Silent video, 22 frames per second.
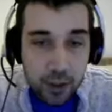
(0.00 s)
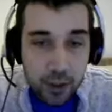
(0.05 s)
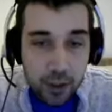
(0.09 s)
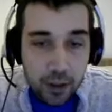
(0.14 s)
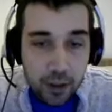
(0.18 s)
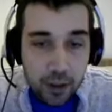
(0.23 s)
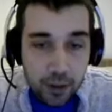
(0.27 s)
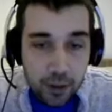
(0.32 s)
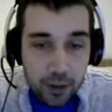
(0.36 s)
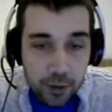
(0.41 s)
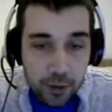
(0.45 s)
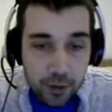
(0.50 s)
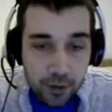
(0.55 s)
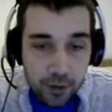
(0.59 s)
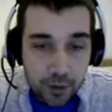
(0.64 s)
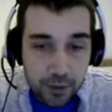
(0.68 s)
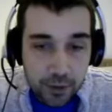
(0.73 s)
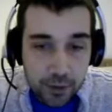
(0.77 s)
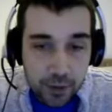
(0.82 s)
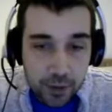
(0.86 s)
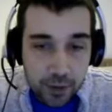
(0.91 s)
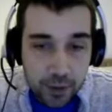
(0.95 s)
Those 12
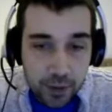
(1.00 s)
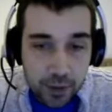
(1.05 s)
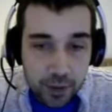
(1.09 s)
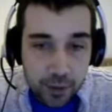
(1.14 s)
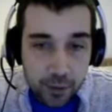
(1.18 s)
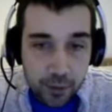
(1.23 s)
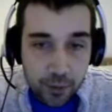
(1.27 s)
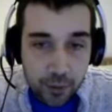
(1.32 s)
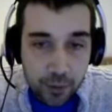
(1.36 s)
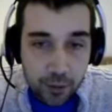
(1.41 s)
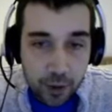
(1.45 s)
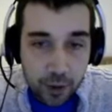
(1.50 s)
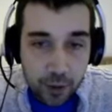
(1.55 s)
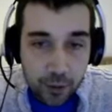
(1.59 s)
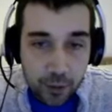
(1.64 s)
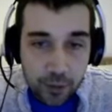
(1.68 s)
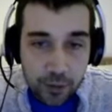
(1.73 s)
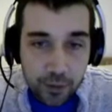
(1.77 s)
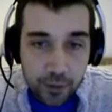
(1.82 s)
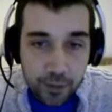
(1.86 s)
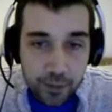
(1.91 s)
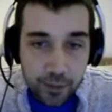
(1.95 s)
stones become 3
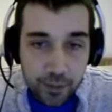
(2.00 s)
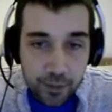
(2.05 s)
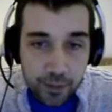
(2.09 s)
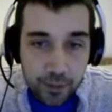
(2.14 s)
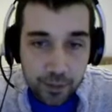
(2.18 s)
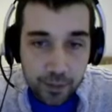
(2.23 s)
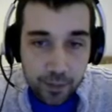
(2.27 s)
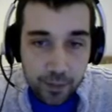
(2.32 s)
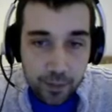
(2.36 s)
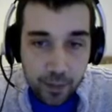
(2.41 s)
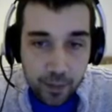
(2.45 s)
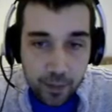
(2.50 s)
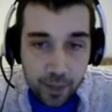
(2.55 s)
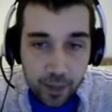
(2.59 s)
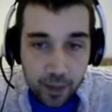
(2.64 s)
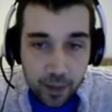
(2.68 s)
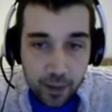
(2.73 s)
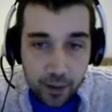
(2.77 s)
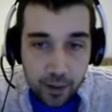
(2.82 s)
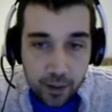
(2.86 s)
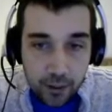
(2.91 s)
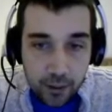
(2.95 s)
cobble,
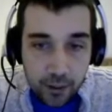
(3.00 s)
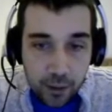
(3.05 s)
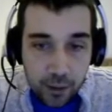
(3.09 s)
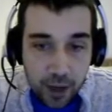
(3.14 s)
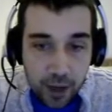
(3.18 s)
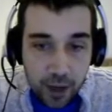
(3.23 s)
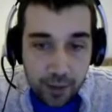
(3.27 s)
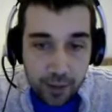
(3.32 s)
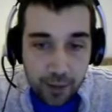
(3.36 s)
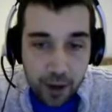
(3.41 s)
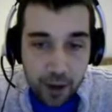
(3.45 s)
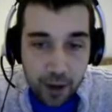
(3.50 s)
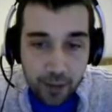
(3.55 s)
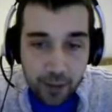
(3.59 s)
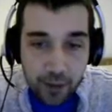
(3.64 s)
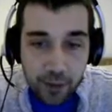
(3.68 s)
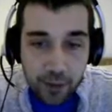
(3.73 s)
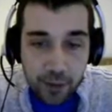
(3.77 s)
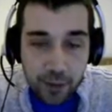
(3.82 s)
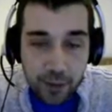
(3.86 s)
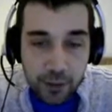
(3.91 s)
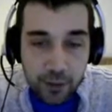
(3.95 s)
so I'm
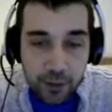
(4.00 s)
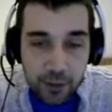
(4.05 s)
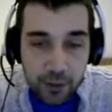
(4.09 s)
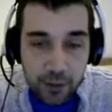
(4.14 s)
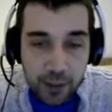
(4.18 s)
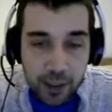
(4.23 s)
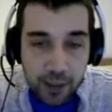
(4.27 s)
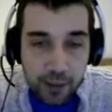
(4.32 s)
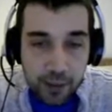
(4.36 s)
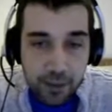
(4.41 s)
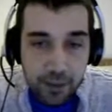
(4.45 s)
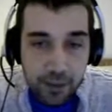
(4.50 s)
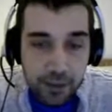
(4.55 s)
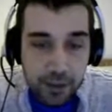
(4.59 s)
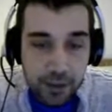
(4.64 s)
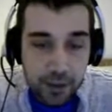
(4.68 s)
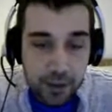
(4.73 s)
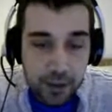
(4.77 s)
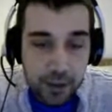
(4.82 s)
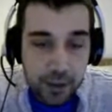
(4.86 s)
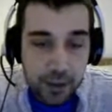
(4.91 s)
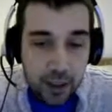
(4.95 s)
halfway towards making my
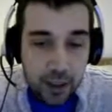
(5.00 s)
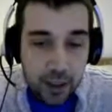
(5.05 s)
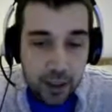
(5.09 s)
furnace.